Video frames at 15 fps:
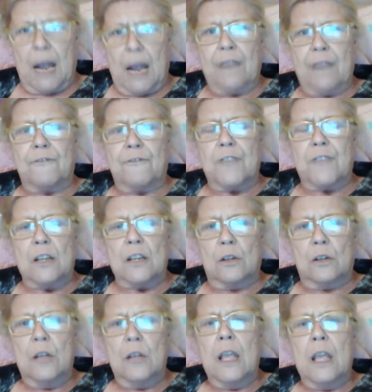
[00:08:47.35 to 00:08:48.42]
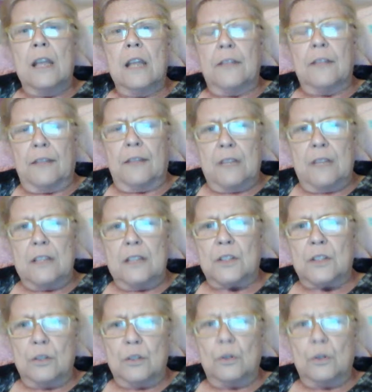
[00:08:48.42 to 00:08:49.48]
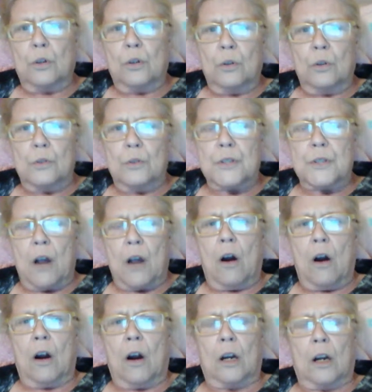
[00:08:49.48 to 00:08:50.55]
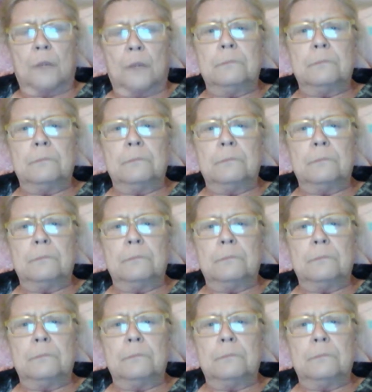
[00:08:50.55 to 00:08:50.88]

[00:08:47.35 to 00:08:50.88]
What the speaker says: I feel that these two girls are